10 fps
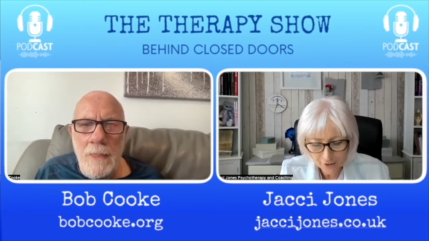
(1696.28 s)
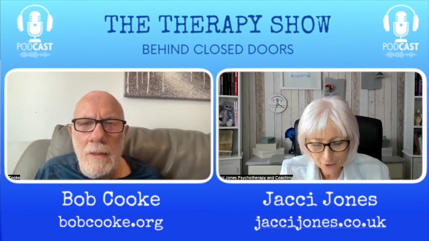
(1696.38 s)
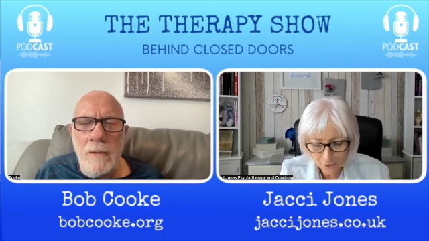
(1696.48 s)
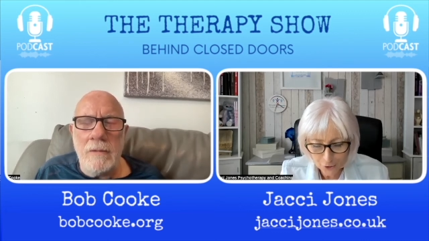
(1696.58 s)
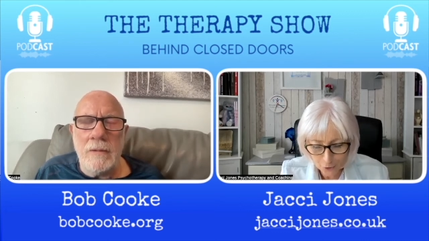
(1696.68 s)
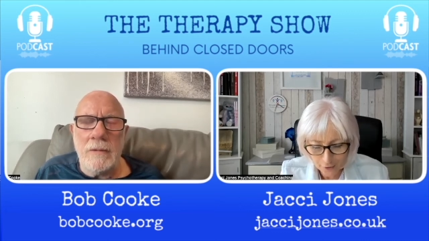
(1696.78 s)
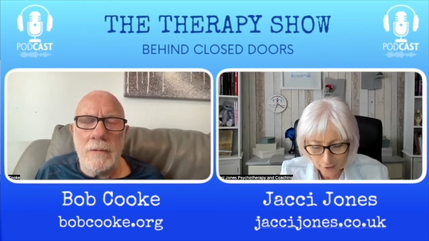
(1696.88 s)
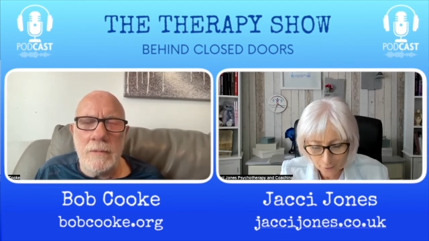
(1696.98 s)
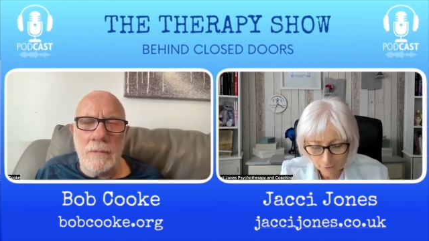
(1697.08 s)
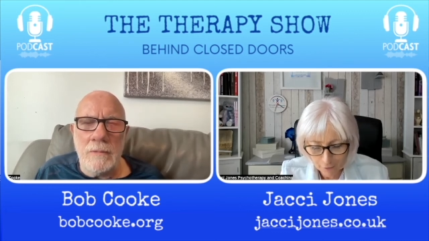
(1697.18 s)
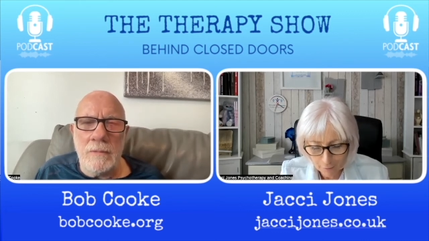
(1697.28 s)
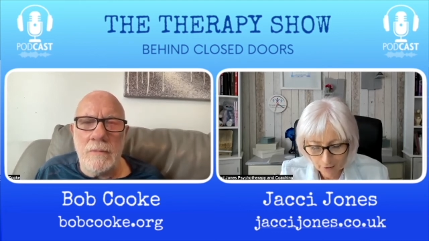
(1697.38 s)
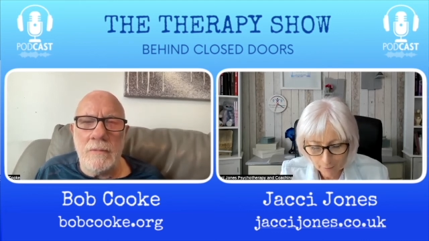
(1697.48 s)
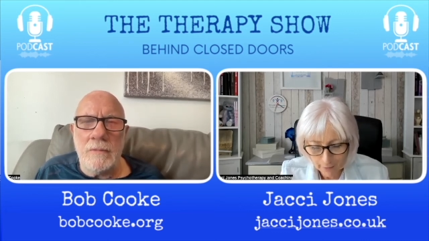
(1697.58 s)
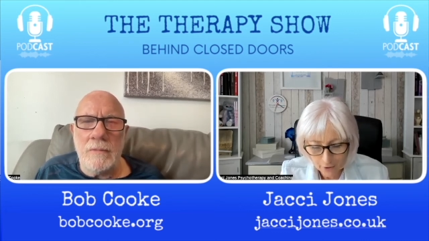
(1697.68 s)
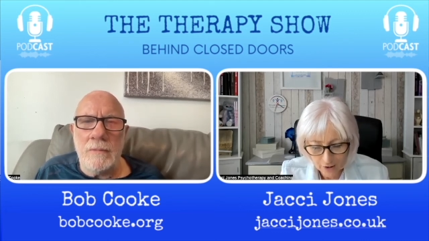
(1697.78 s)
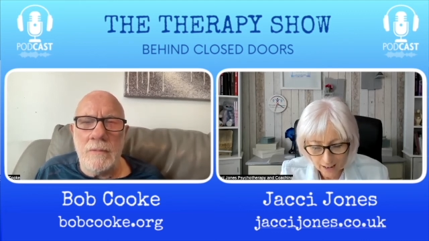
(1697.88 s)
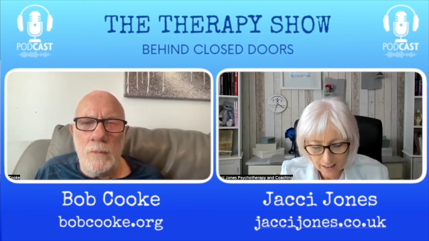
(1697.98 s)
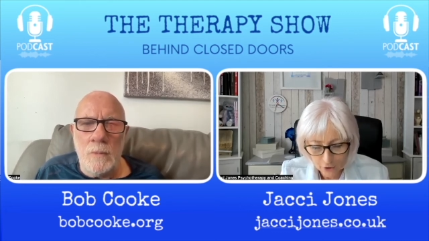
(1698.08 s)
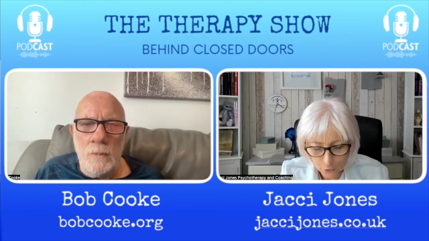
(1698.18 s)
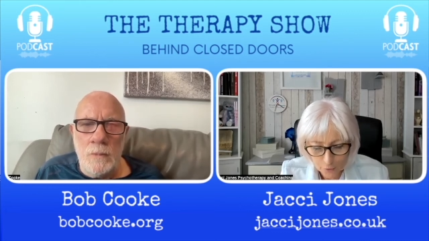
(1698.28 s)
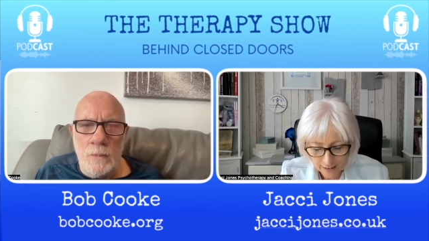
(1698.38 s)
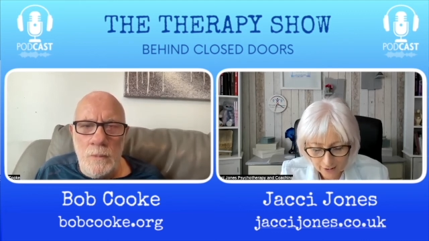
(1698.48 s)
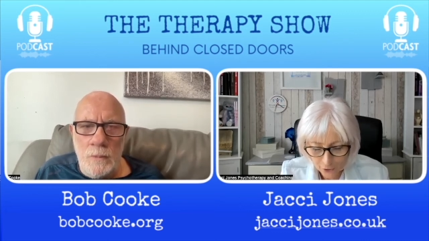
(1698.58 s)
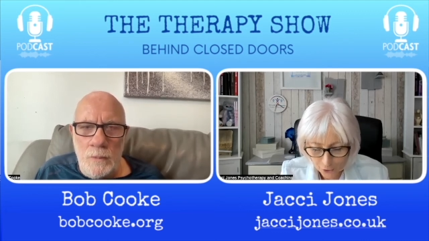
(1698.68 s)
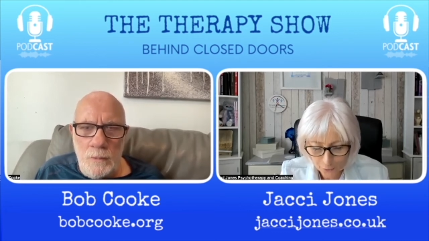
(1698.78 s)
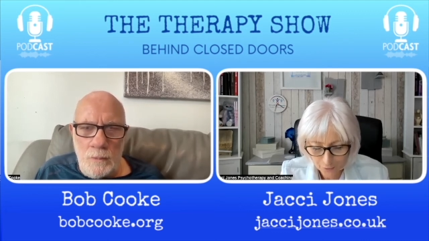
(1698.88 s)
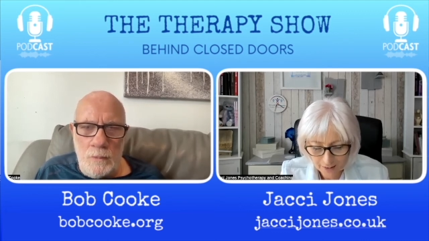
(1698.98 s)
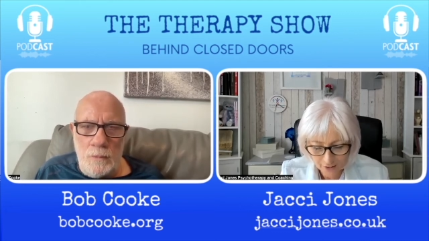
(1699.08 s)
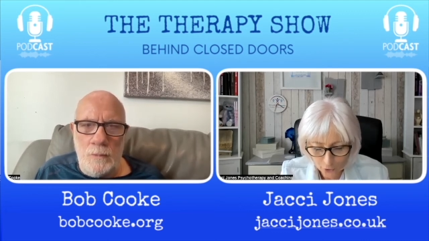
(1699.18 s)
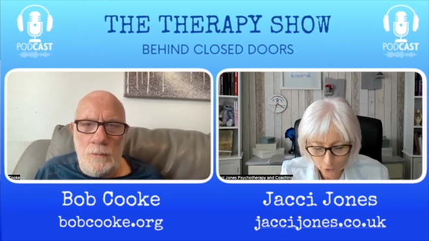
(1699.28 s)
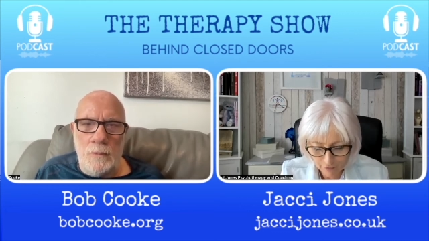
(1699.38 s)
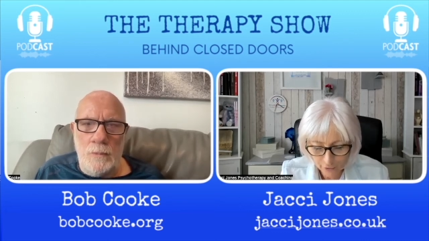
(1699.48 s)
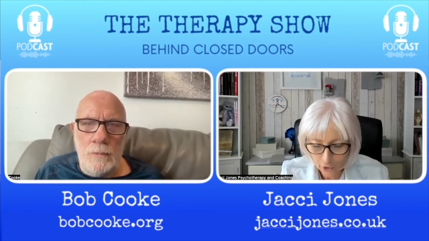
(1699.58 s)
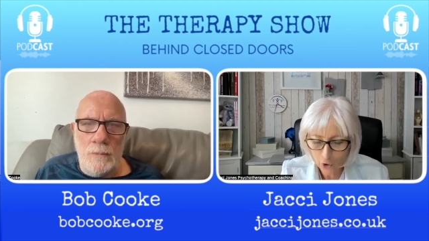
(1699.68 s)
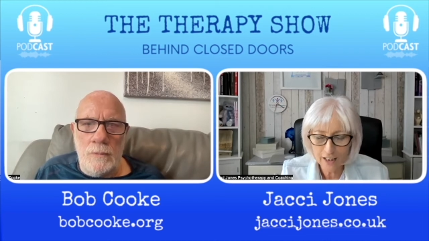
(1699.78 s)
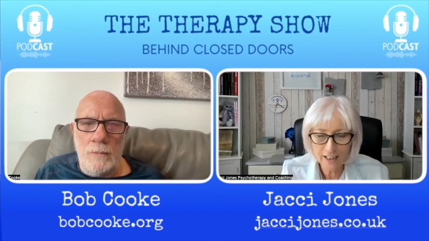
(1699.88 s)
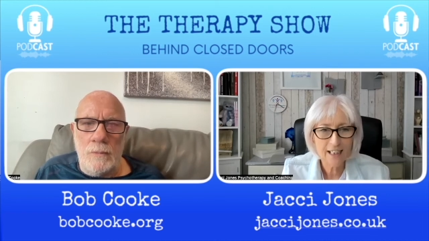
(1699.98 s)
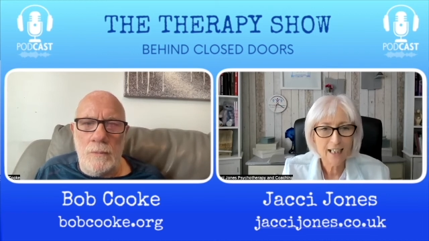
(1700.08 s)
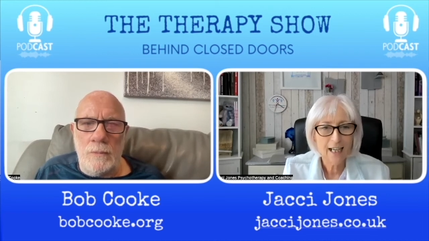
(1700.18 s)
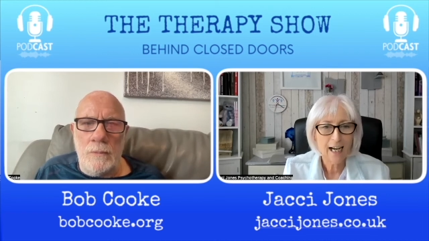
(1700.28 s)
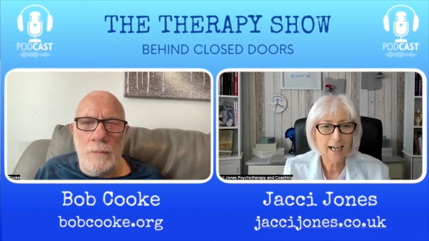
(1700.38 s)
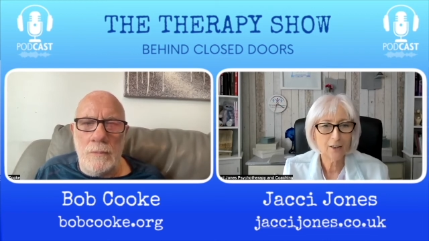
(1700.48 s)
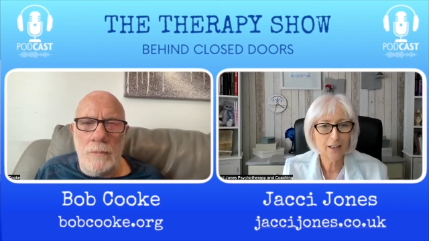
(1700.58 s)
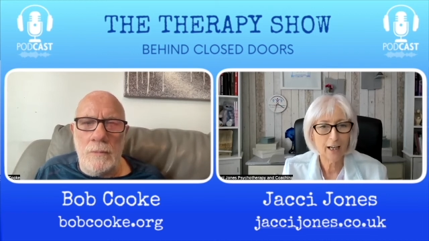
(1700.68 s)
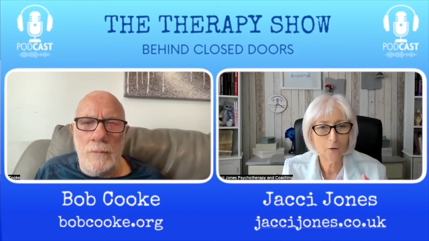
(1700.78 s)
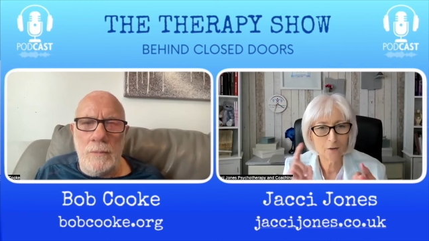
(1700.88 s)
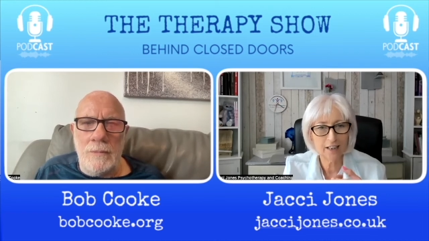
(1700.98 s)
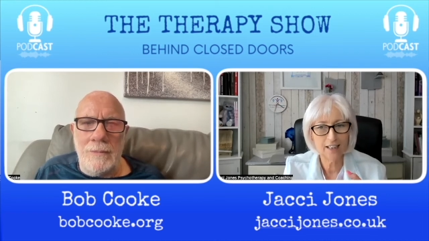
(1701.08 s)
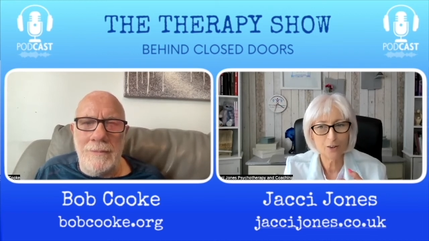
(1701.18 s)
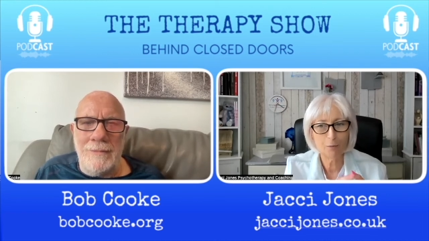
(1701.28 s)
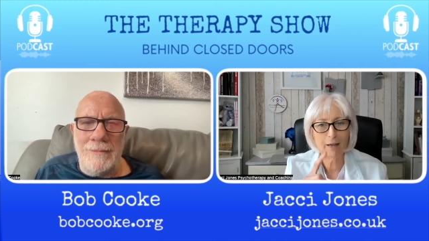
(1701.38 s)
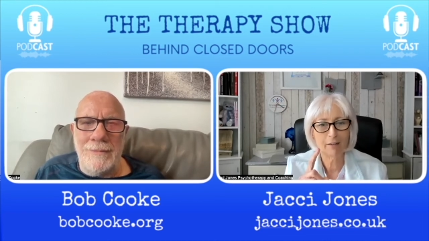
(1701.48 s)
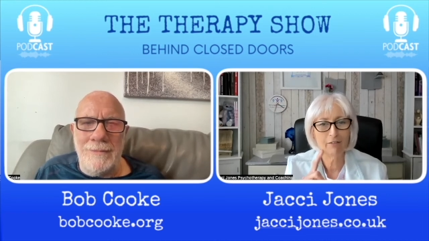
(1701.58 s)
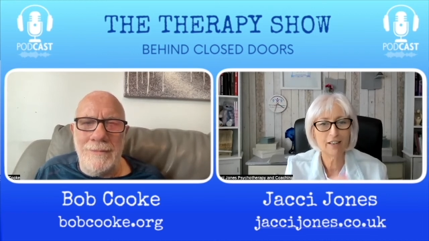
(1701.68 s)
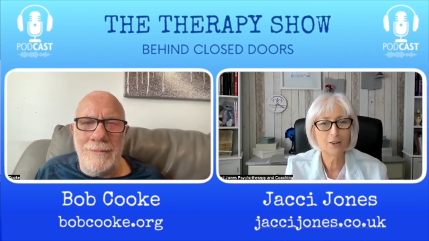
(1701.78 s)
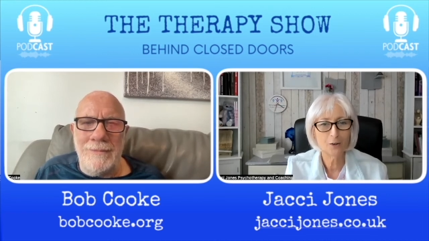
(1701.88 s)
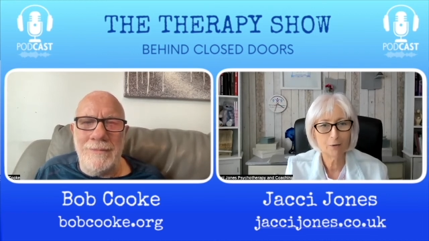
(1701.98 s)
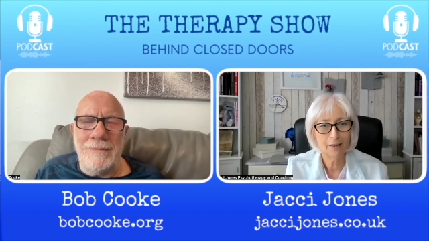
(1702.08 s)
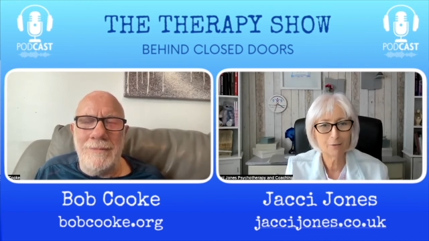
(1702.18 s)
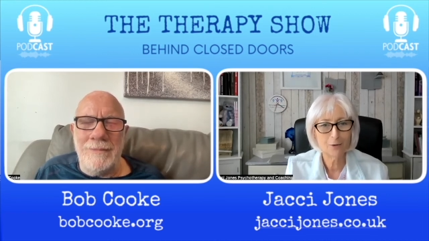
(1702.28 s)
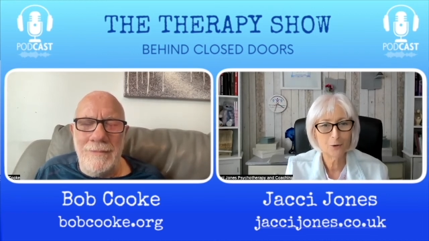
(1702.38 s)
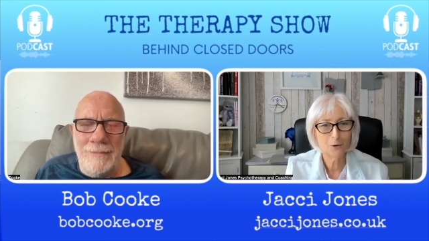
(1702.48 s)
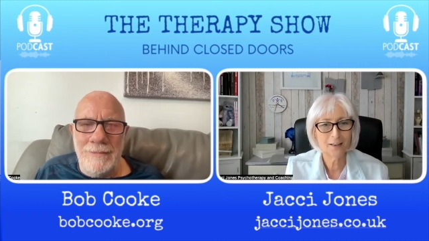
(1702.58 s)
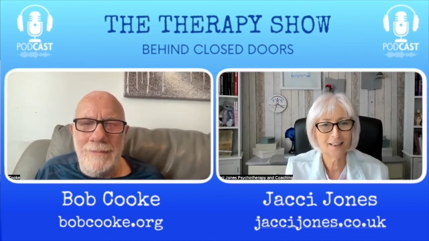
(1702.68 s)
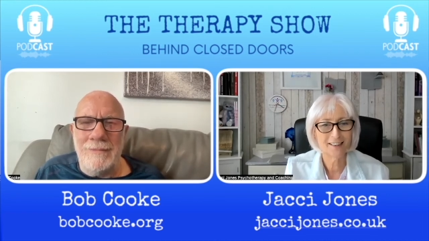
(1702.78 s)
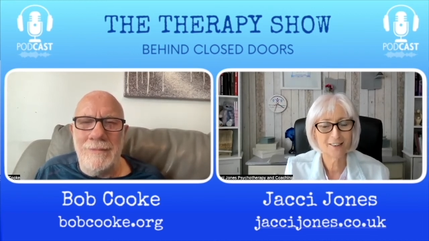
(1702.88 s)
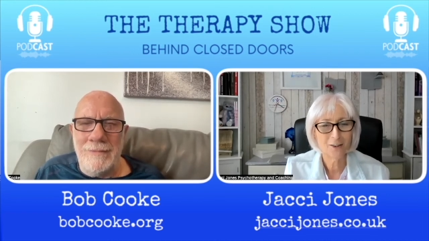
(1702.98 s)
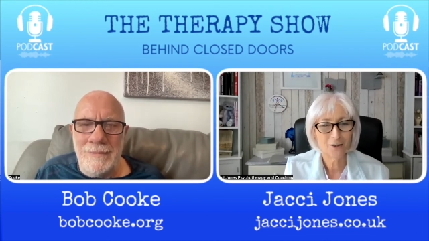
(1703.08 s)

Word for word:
Speaker 1: that stood out for me, because I do tend to do this an awful lot, is I'll count things on my fingers when I'm talking.